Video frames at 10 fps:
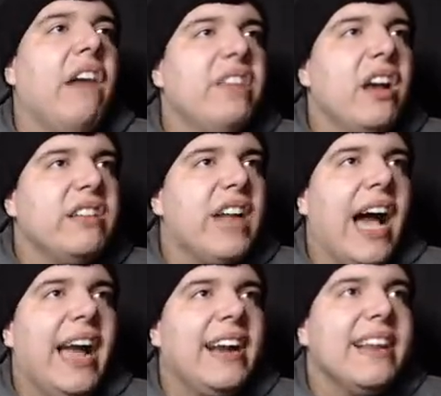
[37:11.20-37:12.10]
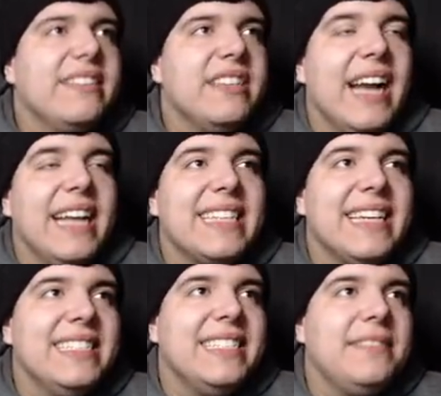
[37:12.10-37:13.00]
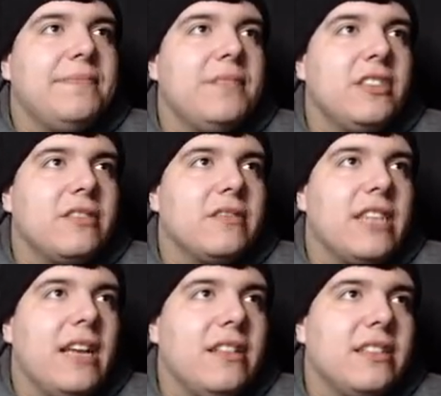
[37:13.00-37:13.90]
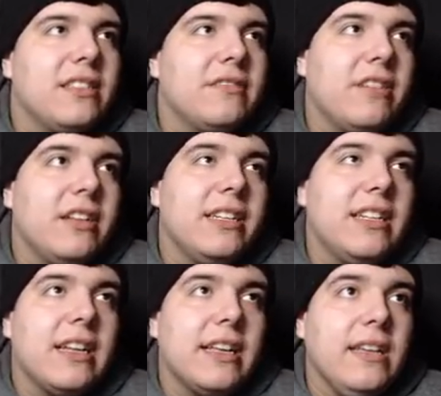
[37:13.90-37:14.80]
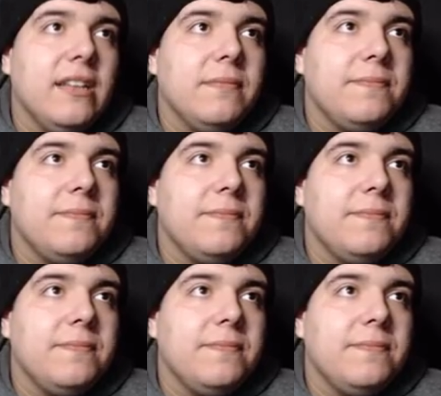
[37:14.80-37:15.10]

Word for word: so tired as you guys can, you know, tell as he's running it again.